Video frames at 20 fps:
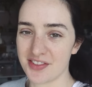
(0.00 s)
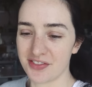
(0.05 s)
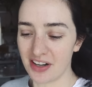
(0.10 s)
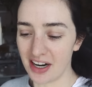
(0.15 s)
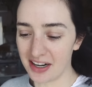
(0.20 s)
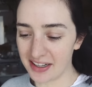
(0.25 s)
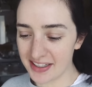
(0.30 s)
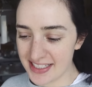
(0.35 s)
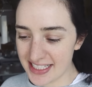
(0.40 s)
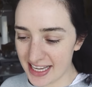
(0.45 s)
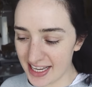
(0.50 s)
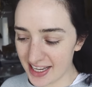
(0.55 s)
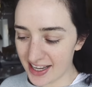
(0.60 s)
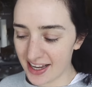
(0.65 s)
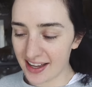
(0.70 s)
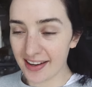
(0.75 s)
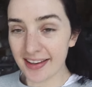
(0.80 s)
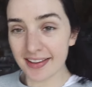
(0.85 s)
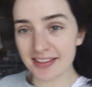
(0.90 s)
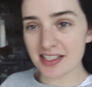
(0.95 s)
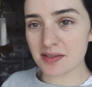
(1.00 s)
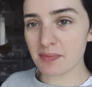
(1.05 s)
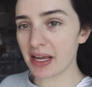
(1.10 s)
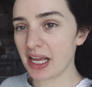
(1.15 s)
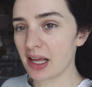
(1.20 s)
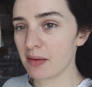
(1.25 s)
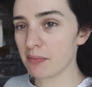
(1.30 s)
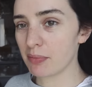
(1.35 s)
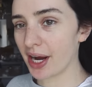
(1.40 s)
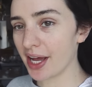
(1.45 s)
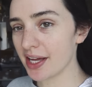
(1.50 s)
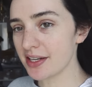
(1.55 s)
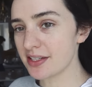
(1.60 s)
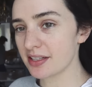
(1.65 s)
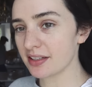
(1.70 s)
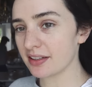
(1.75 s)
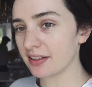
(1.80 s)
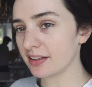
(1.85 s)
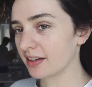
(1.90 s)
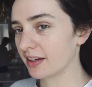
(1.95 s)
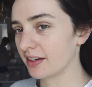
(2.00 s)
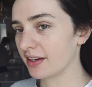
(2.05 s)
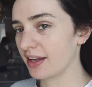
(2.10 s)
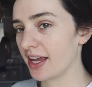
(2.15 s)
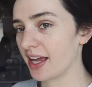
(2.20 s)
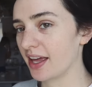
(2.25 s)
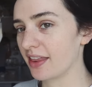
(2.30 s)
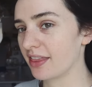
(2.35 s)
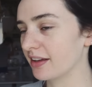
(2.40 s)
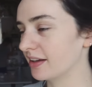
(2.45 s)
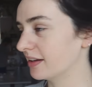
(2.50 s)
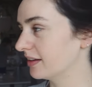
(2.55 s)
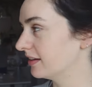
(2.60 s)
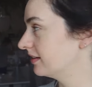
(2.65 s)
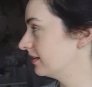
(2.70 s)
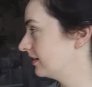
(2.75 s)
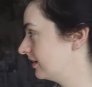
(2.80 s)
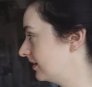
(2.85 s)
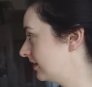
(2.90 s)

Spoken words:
Friday, Alex is making bread. Can you hear the